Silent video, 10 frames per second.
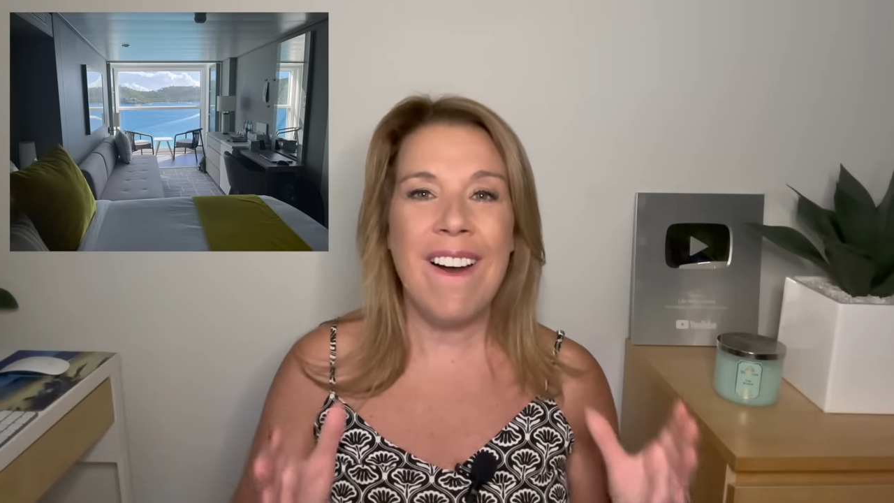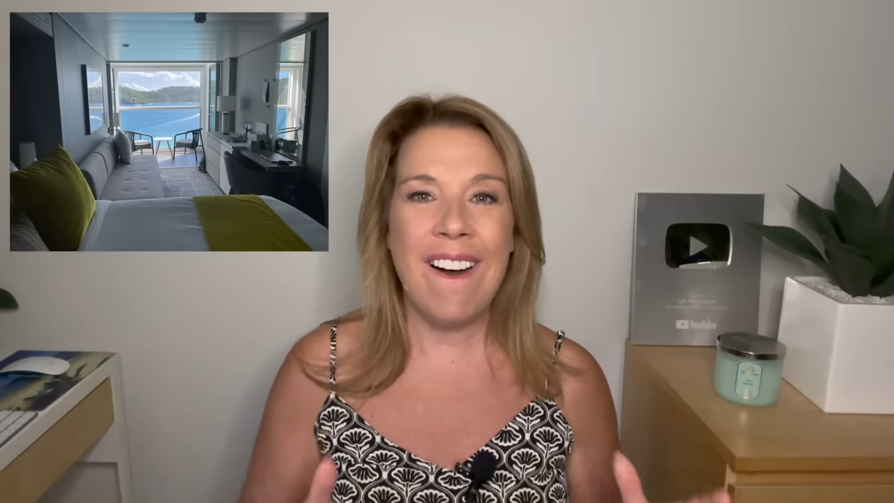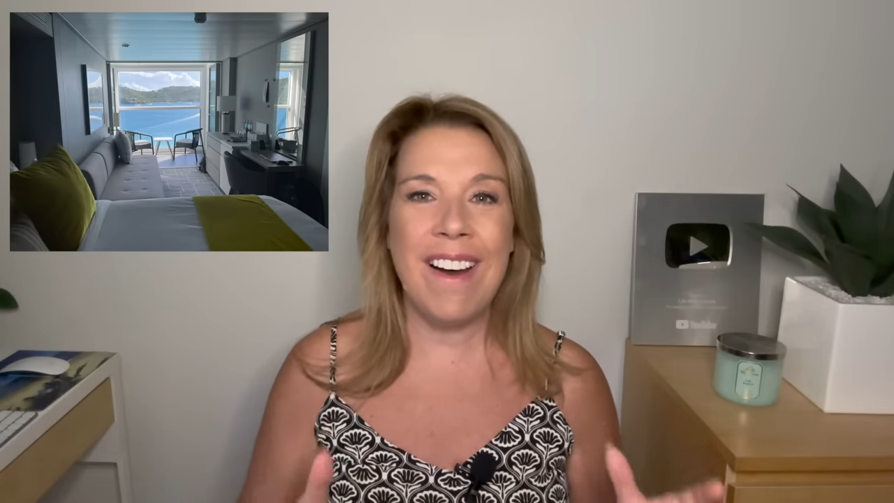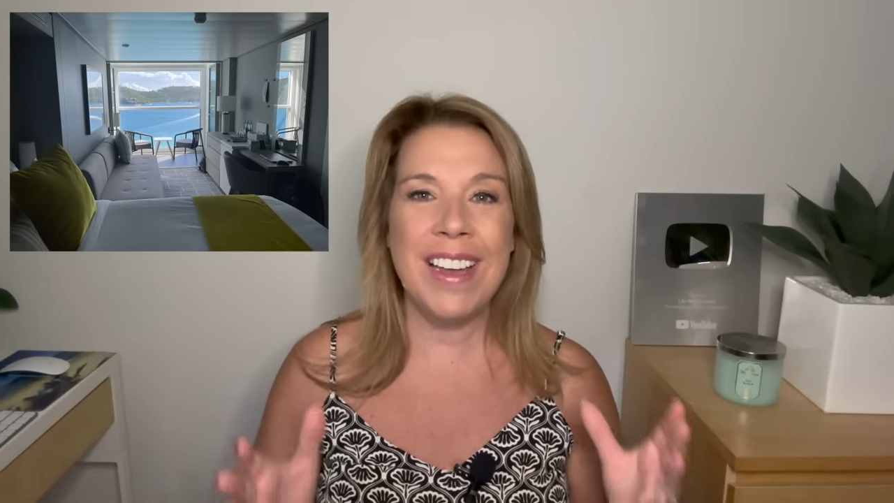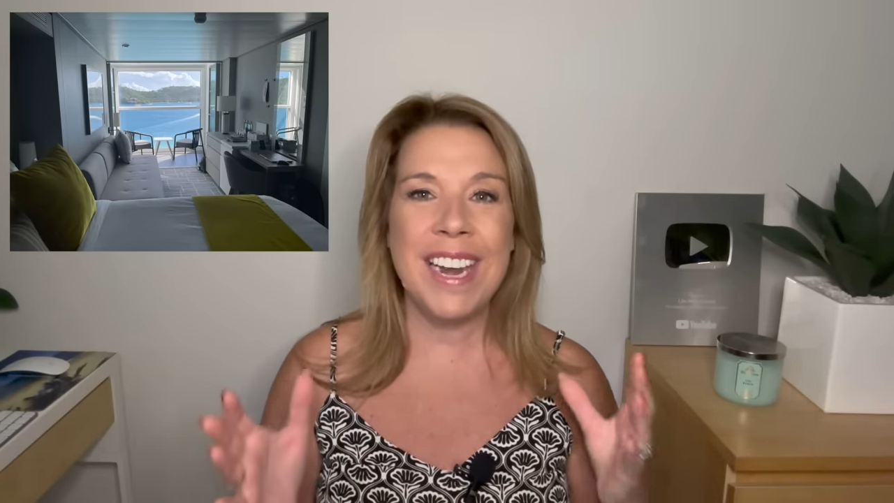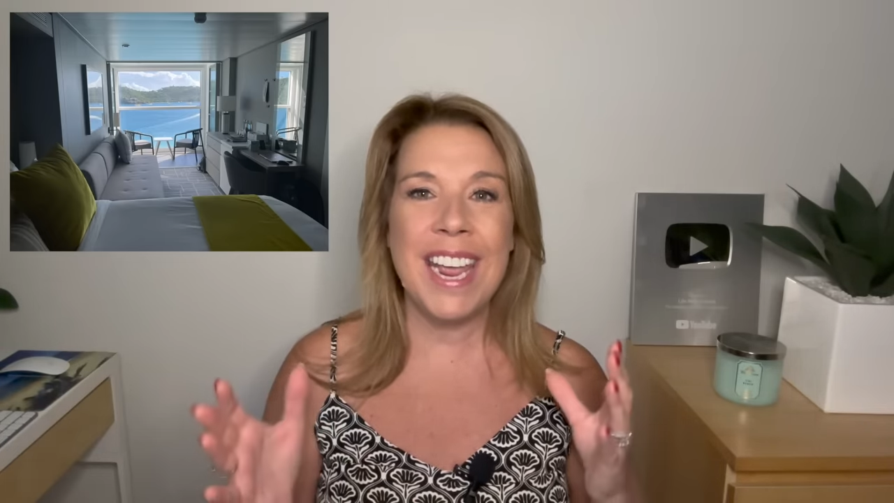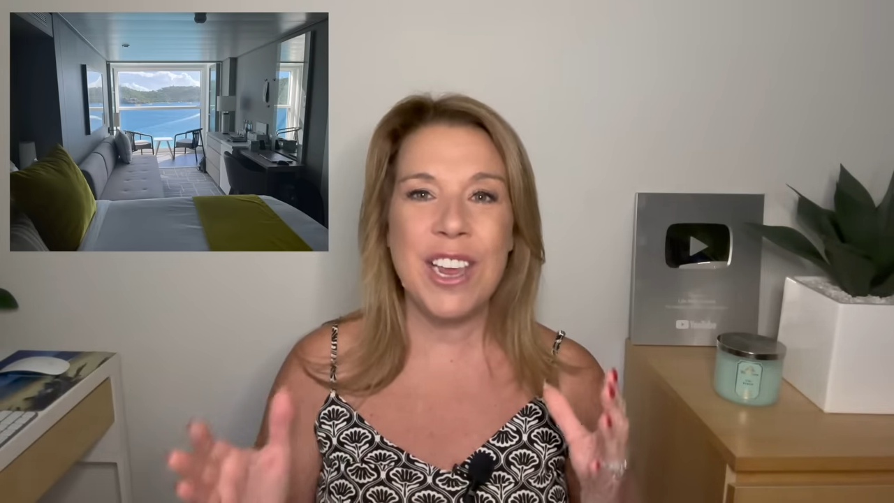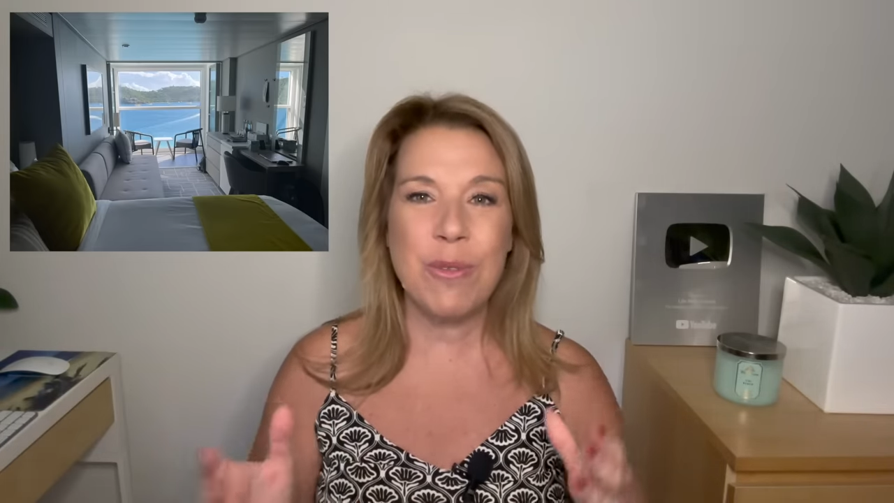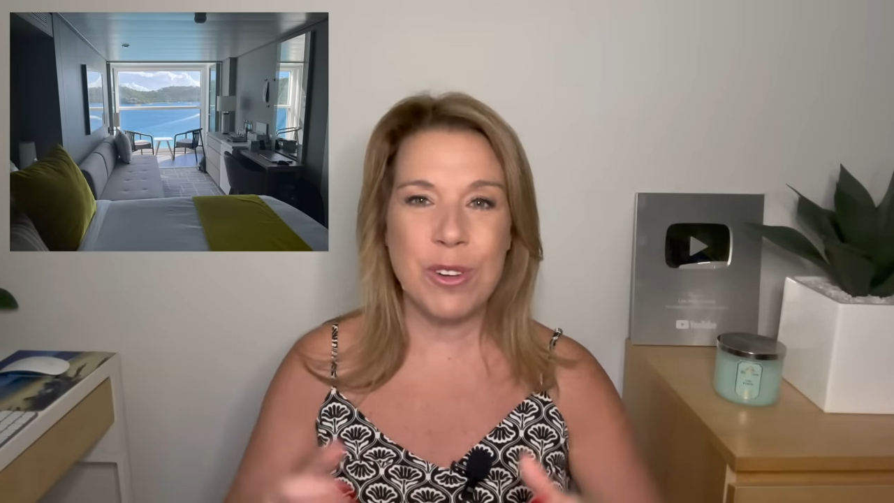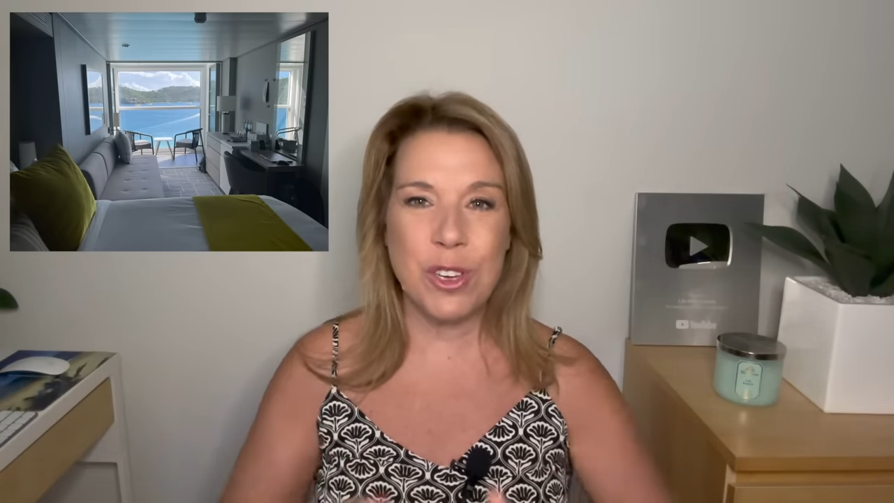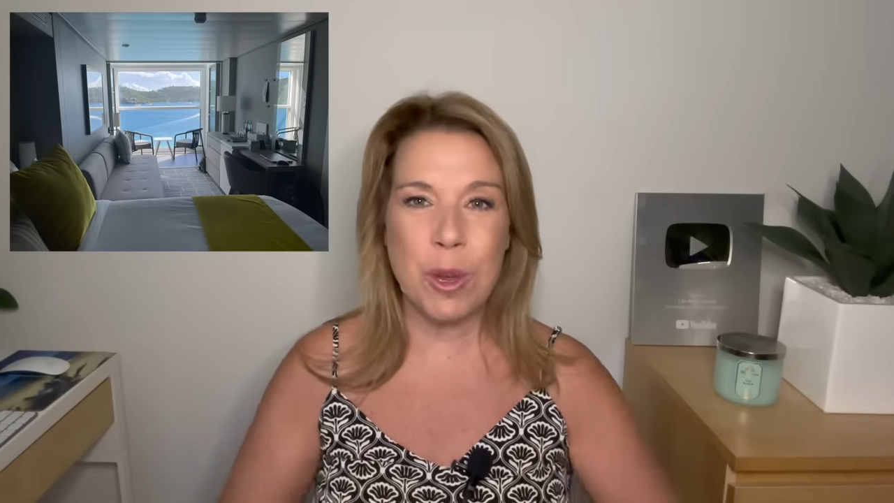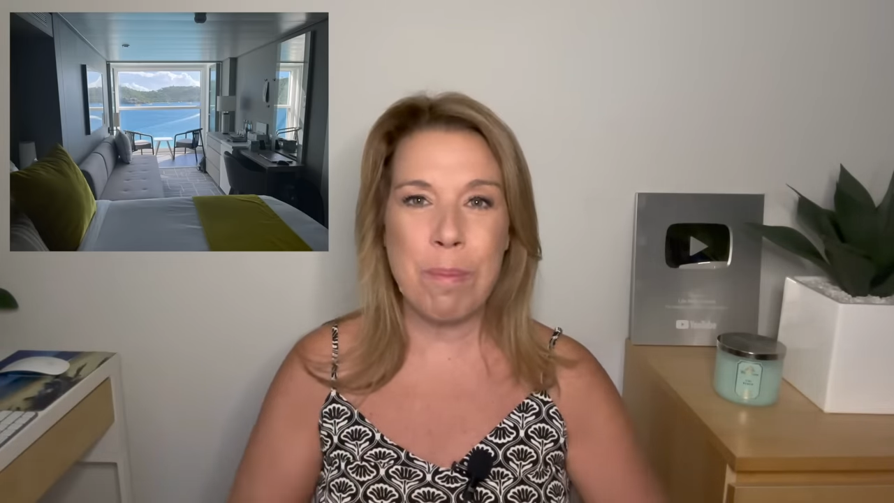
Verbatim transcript: on a cruise ship